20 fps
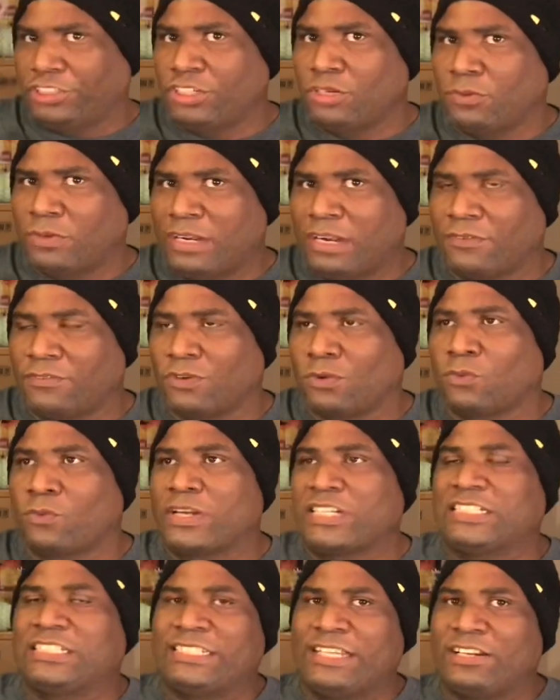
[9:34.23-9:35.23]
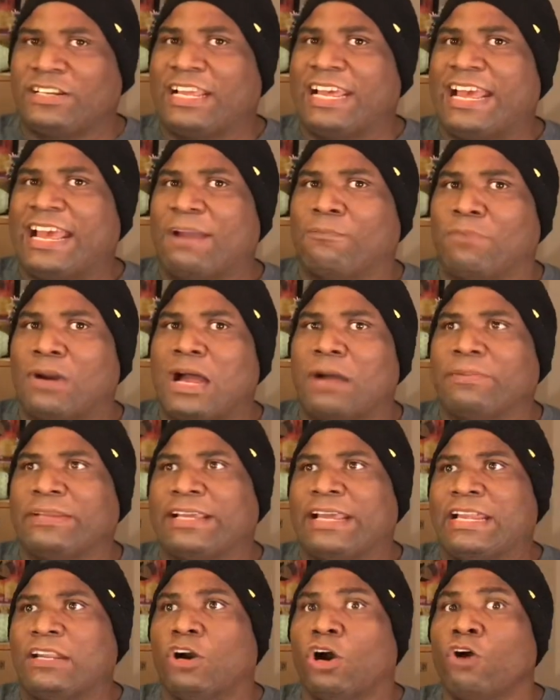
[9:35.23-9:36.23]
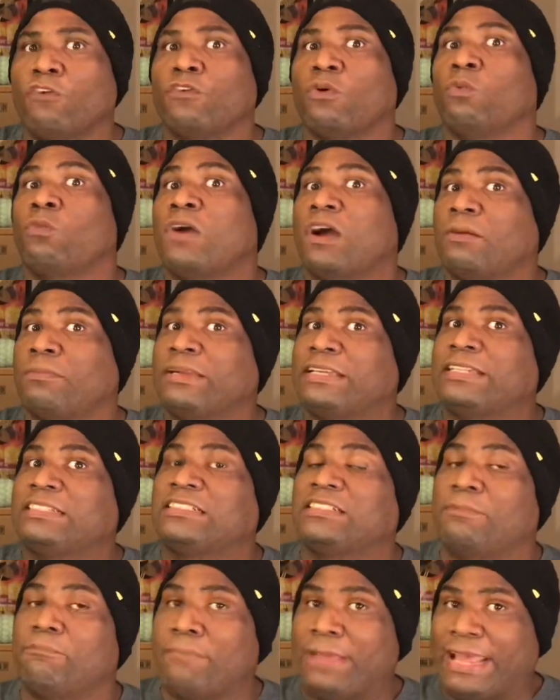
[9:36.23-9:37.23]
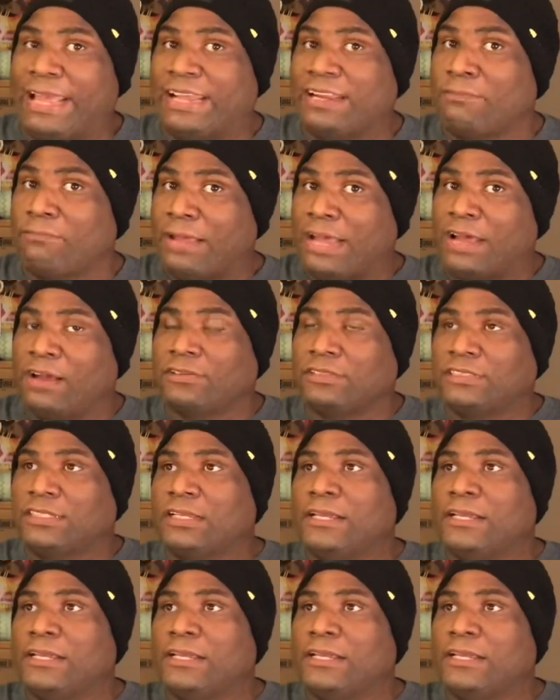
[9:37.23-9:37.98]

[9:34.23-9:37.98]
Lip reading: you know, whatever, where the standard had probably an overwhelming demand amount.